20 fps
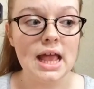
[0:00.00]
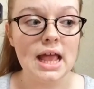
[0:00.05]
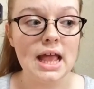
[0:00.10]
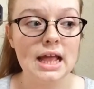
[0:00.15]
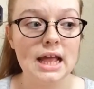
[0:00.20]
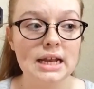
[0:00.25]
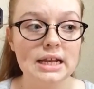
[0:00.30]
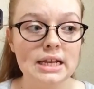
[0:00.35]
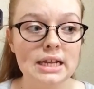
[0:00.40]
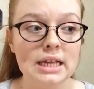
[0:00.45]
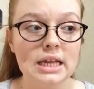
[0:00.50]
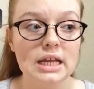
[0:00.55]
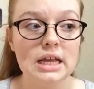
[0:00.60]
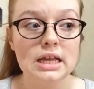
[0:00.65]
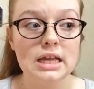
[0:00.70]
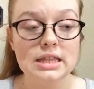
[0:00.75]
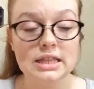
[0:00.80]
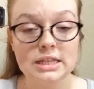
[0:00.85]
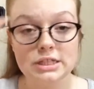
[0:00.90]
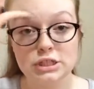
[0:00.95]
and
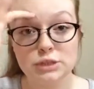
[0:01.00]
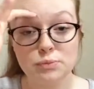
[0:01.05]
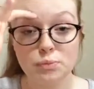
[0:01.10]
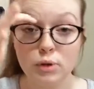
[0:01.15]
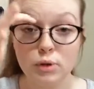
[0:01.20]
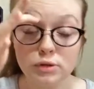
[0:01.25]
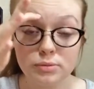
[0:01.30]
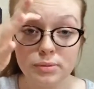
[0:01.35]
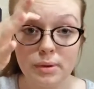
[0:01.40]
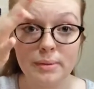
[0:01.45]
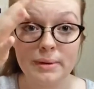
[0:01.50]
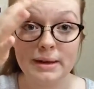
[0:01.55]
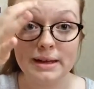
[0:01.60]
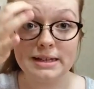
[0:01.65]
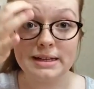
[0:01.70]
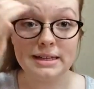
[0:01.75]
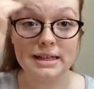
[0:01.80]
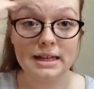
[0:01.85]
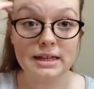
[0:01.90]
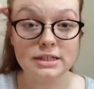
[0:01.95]
that just blows my
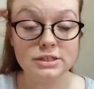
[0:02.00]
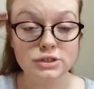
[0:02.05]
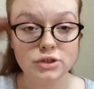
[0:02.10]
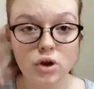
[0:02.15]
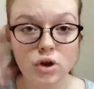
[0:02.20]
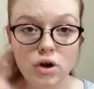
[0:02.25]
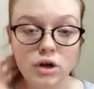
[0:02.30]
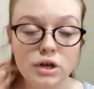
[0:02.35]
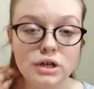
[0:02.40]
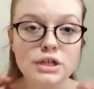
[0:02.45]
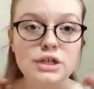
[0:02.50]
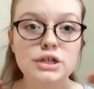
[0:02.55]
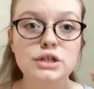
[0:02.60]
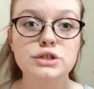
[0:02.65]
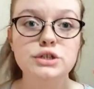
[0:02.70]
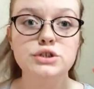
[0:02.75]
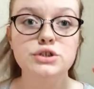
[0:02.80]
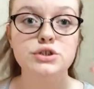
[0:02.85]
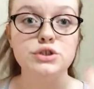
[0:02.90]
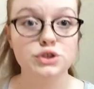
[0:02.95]
mind that it's already
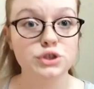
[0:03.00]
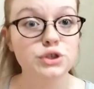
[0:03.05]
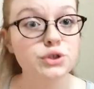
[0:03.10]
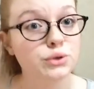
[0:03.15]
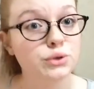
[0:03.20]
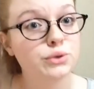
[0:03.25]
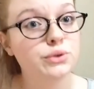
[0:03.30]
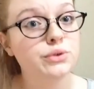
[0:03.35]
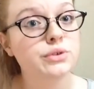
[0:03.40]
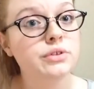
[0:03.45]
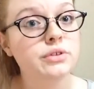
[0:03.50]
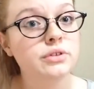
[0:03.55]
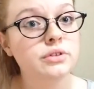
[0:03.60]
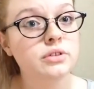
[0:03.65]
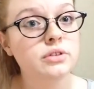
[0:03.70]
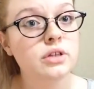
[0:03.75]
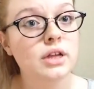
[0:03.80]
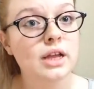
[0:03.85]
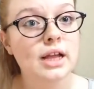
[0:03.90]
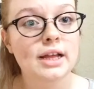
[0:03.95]
June
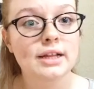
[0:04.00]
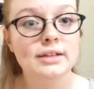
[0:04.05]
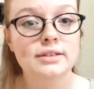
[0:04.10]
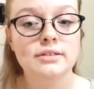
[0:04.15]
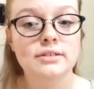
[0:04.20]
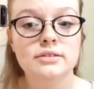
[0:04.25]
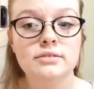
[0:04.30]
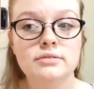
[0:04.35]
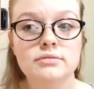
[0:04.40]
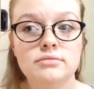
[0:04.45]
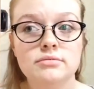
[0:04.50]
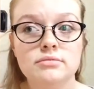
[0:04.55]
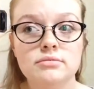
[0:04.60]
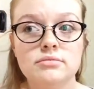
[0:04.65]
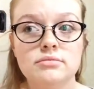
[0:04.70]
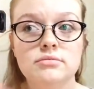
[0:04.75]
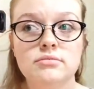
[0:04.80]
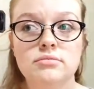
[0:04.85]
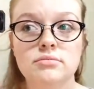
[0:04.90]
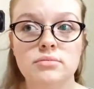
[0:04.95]
and
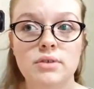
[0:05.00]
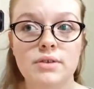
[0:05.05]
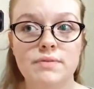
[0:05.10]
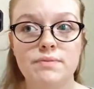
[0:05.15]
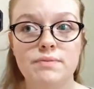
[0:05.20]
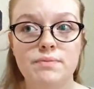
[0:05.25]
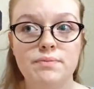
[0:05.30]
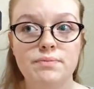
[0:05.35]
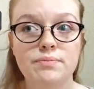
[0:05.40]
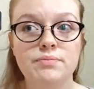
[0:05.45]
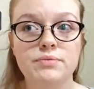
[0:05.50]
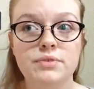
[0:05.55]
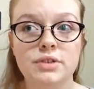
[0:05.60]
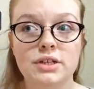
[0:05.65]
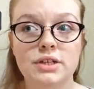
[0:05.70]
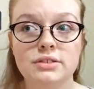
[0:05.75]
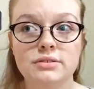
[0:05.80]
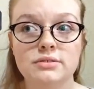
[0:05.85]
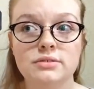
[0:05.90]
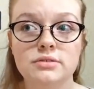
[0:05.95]
we've
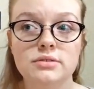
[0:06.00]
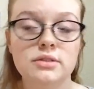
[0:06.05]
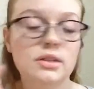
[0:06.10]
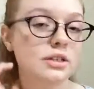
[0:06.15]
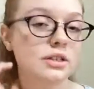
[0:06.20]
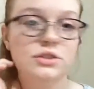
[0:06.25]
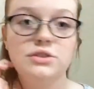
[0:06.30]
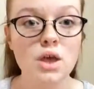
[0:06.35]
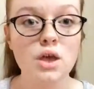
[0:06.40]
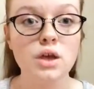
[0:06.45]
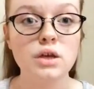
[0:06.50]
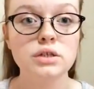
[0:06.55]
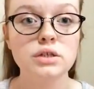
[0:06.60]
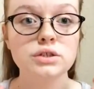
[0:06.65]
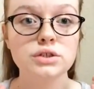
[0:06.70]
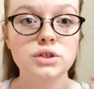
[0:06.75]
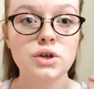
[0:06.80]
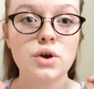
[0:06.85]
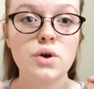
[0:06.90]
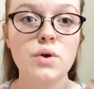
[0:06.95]
done it.
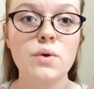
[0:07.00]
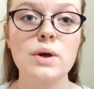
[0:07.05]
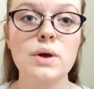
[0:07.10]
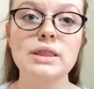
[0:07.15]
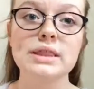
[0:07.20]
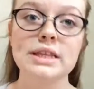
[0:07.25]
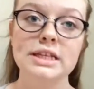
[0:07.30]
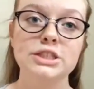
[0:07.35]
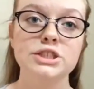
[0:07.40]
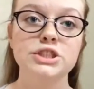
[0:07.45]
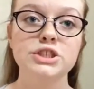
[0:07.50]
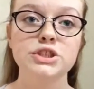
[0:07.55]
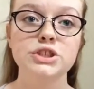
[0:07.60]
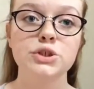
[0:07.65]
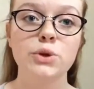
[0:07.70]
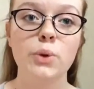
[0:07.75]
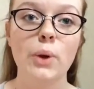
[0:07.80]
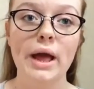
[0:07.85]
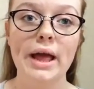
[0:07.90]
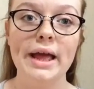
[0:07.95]
So let's
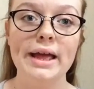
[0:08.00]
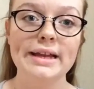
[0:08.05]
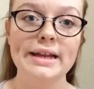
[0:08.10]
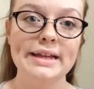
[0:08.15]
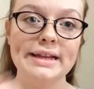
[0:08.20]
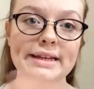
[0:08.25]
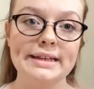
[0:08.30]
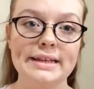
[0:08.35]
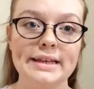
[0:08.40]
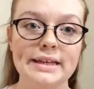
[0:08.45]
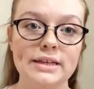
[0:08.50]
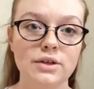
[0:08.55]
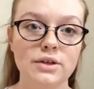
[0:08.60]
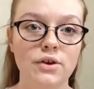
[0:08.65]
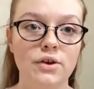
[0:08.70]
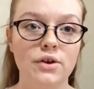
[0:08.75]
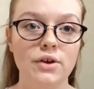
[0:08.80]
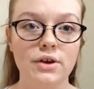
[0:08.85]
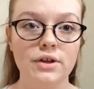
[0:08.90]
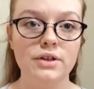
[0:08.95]
just go ahead and get
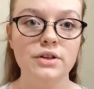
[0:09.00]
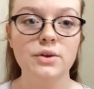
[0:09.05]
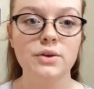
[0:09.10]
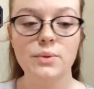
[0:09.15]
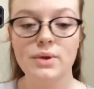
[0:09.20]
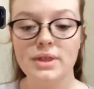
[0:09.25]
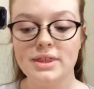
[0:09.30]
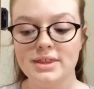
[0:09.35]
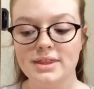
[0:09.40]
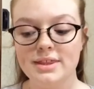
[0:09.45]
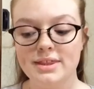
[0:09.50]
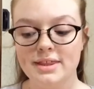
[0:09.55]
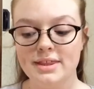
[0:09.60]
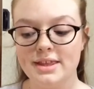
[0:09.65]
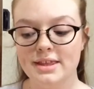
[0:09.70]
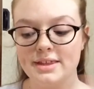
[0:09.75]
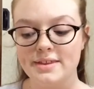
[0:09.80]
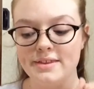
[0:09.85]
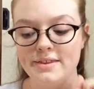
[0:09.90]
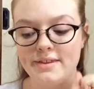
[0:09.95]
on with
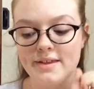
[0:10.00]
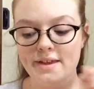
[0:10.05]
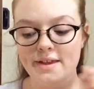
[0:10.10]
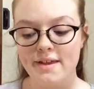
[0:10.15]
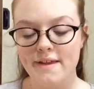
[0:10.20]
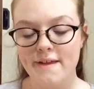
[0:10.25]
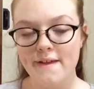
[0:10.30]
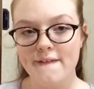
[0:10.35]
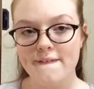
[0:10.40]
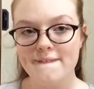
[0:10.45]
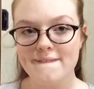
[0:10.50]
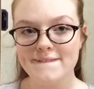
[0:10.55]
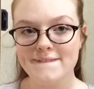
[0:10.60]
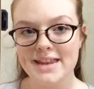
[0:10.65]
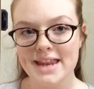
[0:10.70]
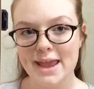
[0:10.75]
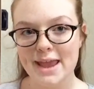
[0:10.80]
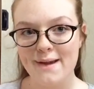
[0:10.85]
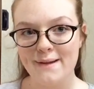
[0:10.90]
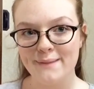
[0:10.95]
this
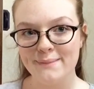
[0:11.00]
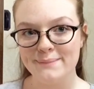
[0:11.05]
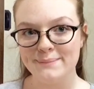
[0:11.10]
video.